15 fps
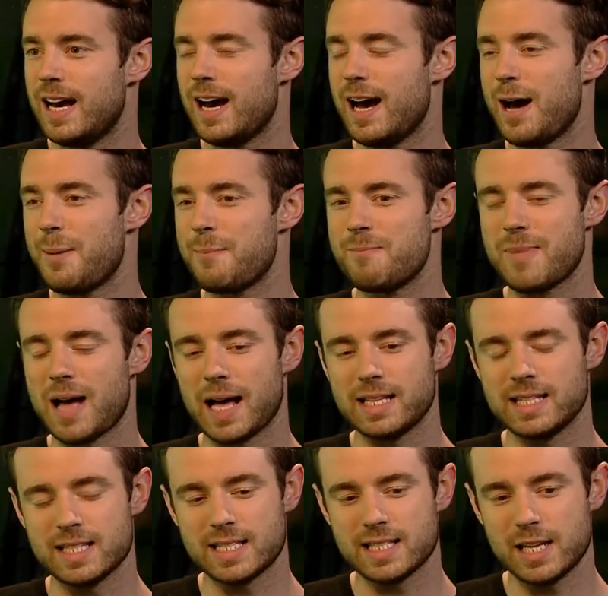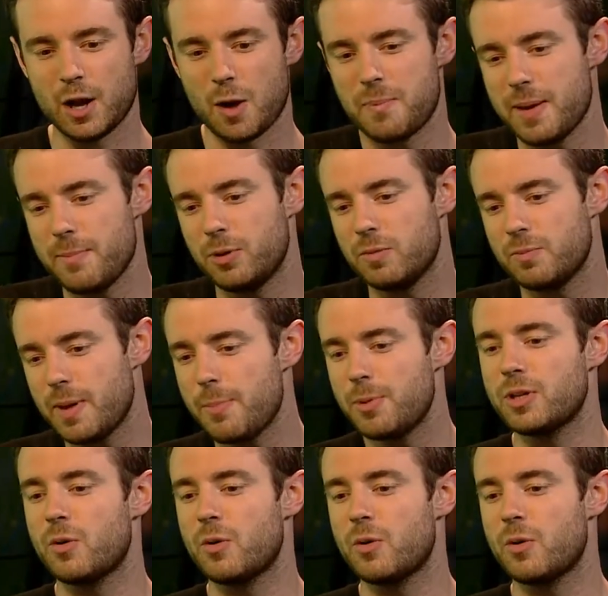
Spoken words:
And, people